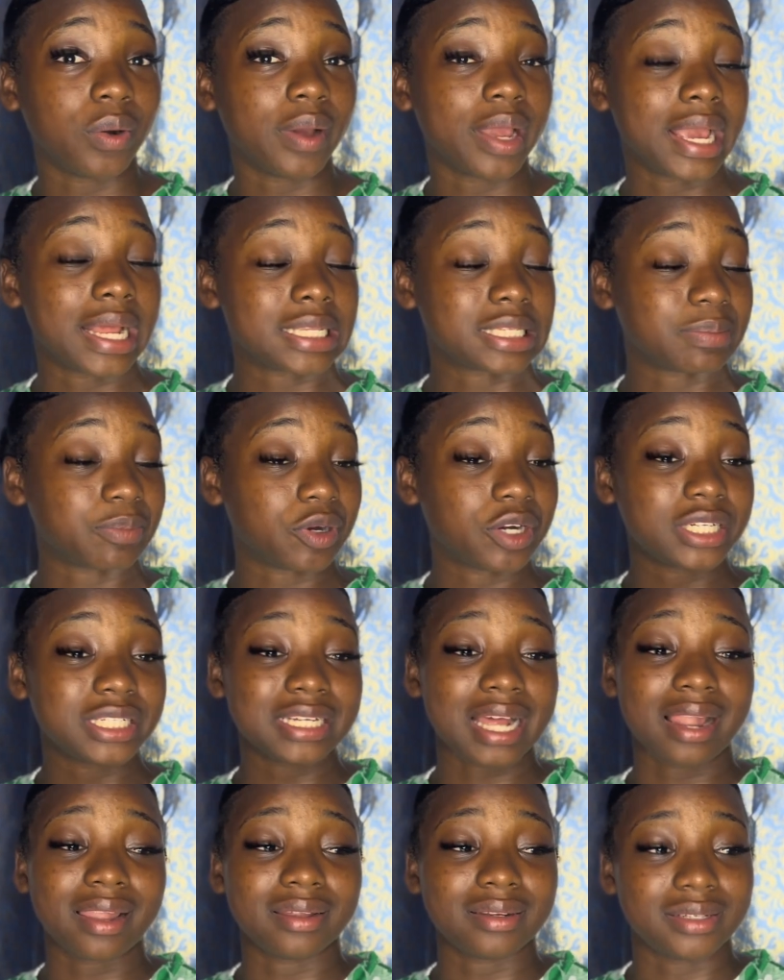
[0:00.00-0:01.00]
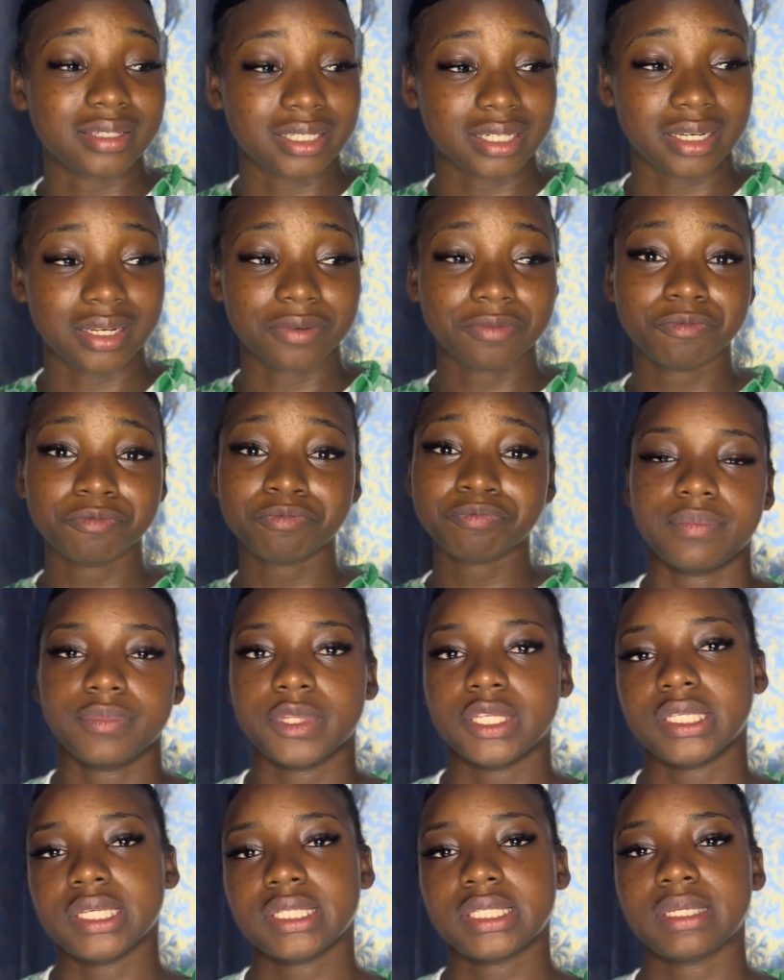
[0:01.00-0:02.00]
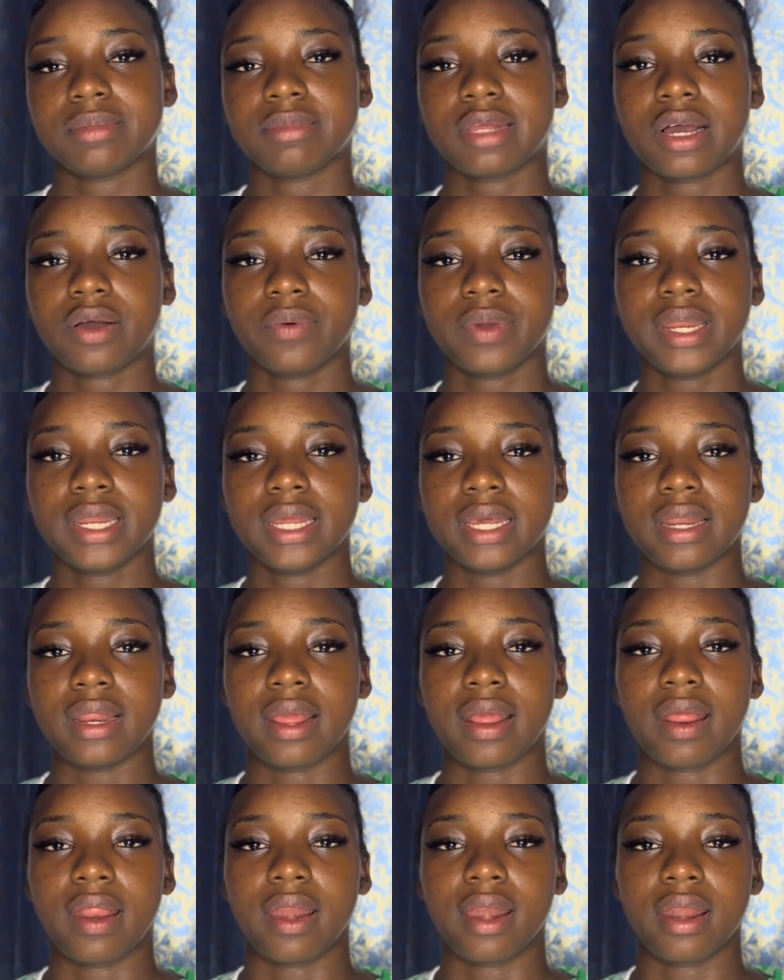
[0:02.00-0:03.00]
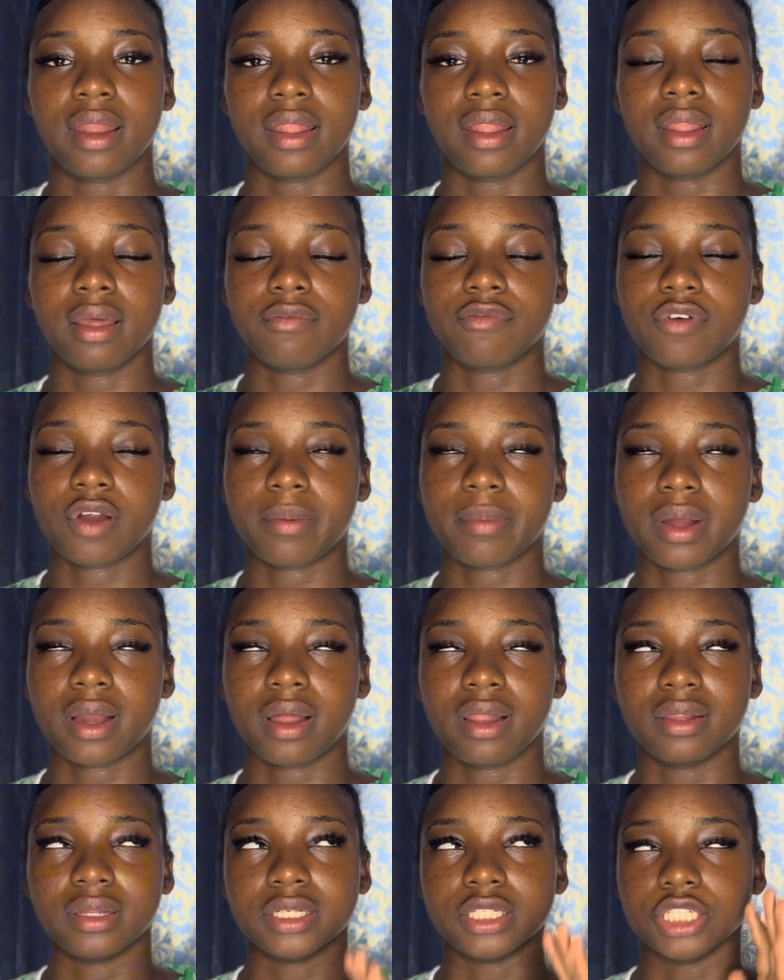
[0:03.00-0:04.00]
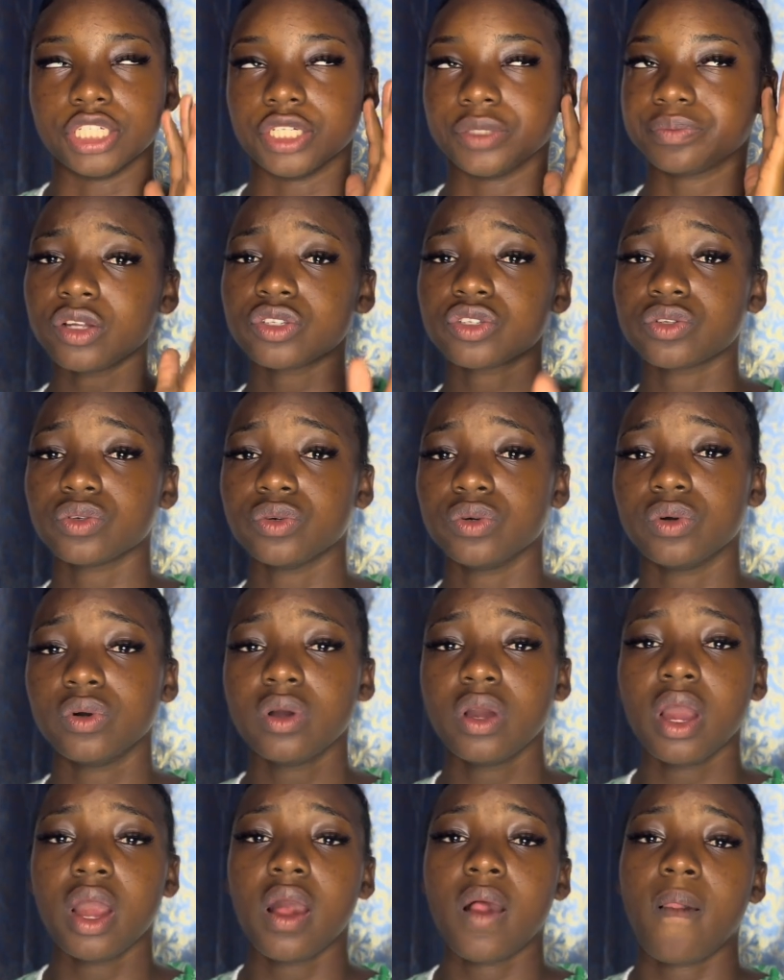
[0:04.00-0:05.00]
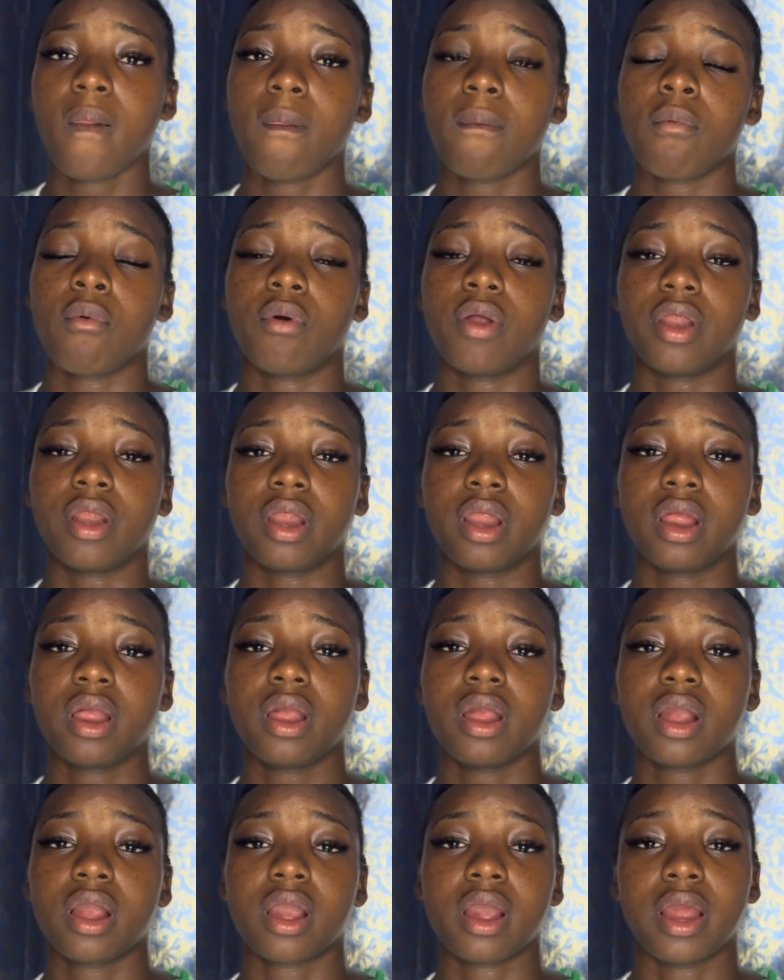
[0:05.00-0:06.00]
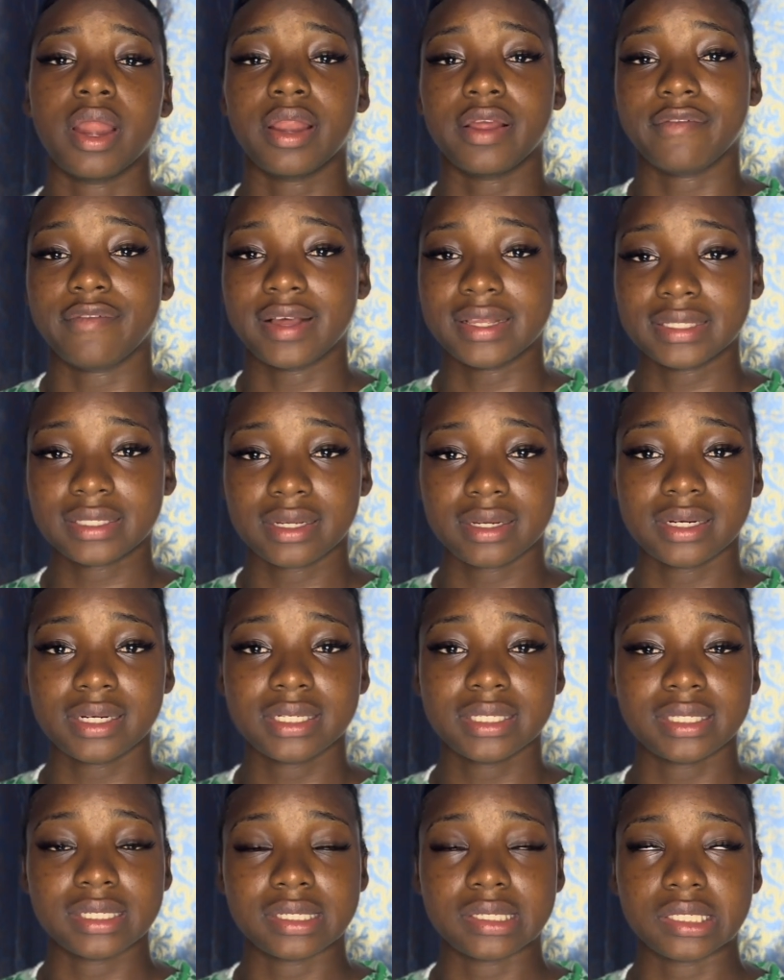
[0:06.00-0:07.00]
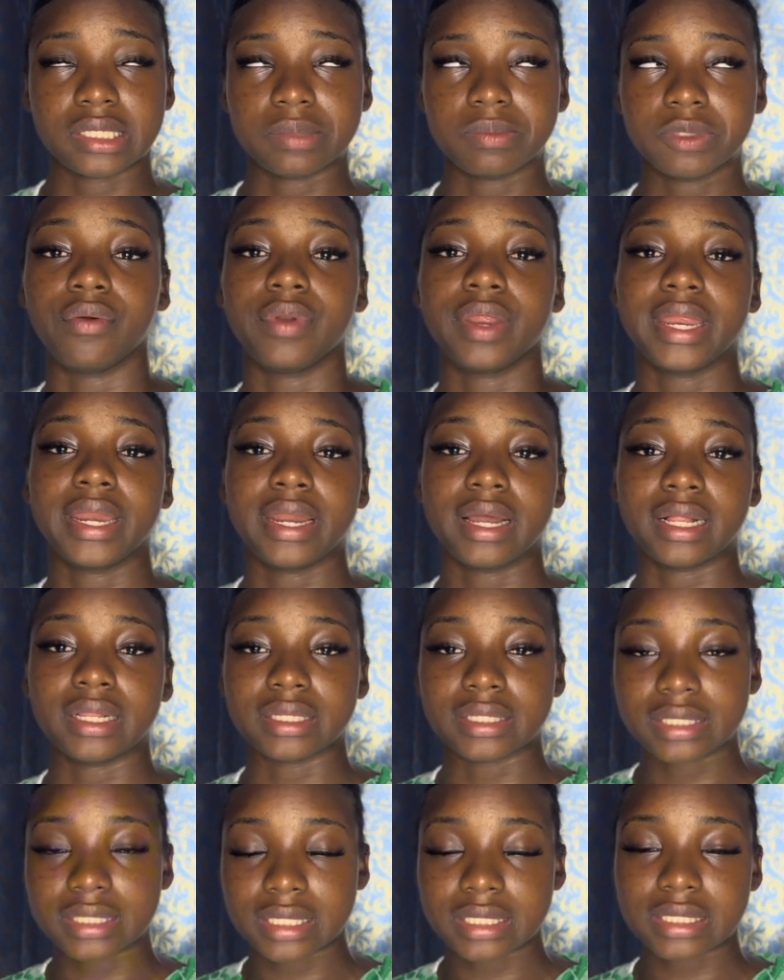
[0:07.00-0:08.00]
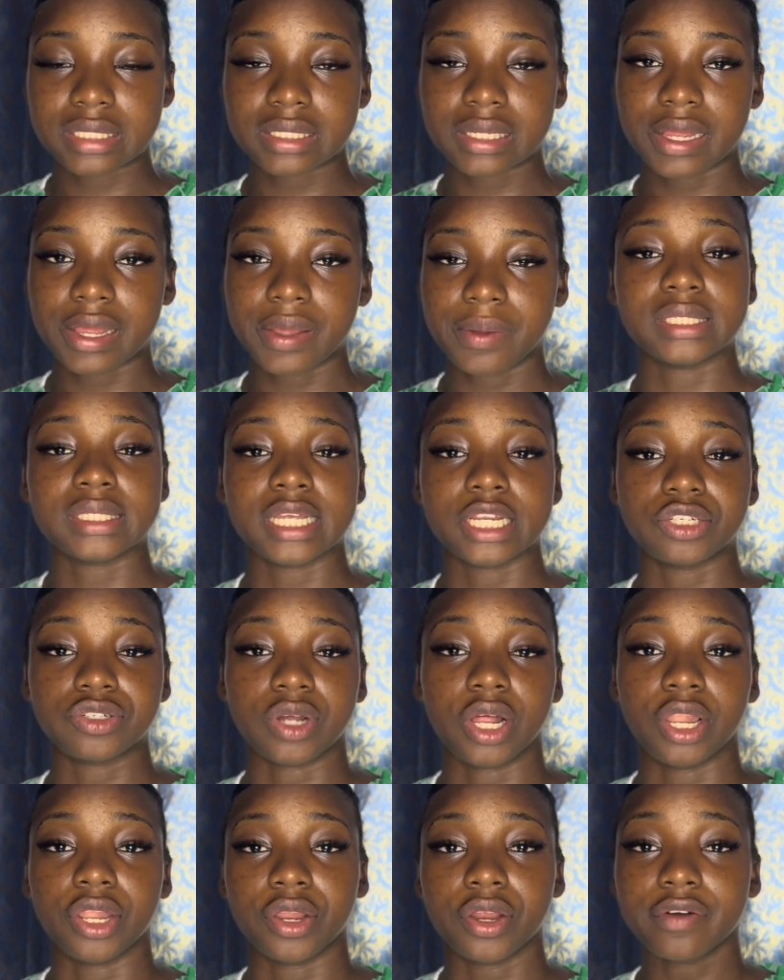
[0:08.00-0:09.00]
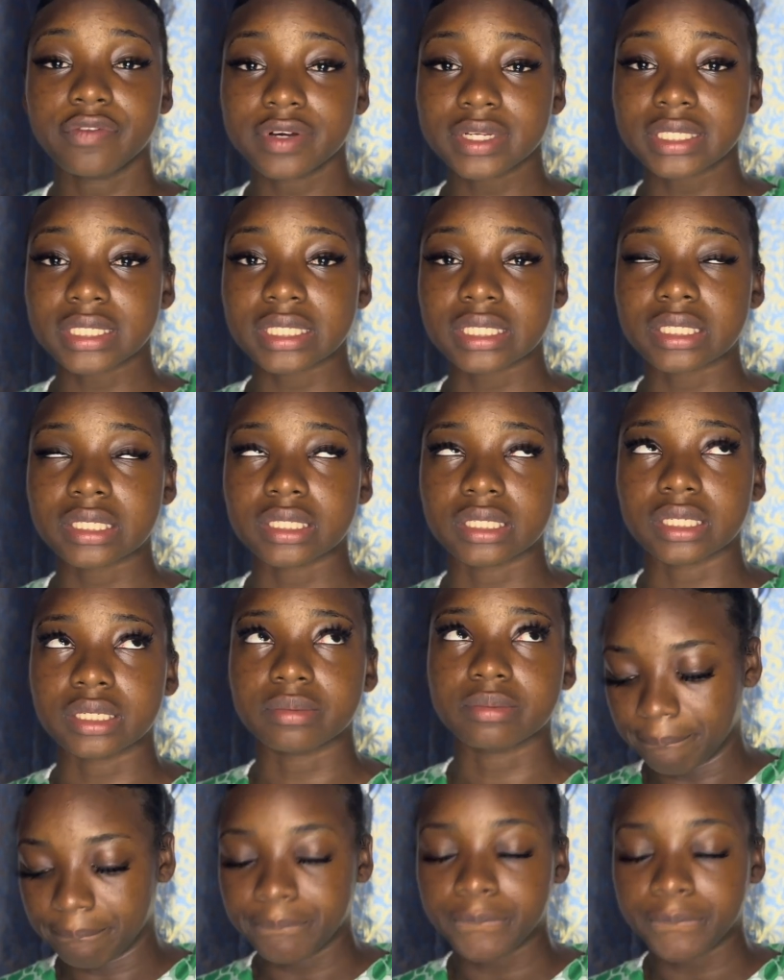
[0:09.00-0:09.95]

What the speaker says: It's more challenging. The system that we did in pharmacology 2 were cardiovascular system, renal system, central nervous system.